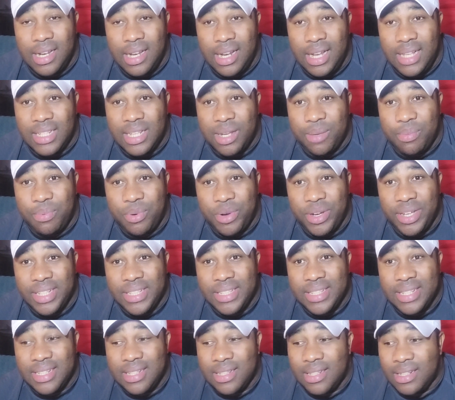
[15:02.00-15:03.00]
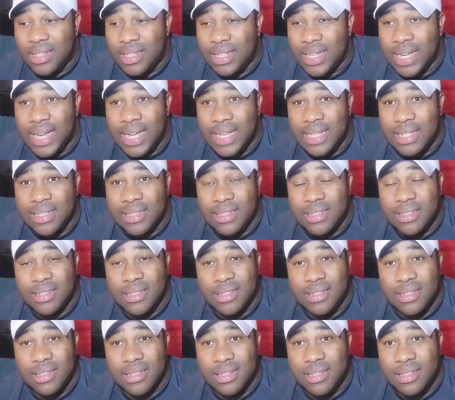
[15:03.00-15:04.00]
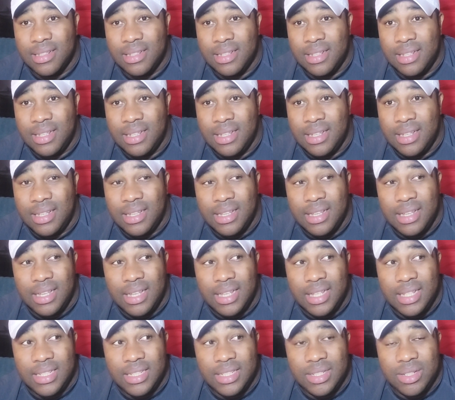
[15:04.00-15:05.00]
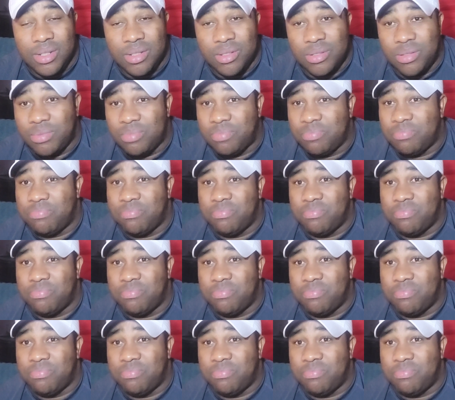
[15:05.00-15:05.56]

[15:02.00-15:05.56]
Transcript: Disappointing in the guys. Is just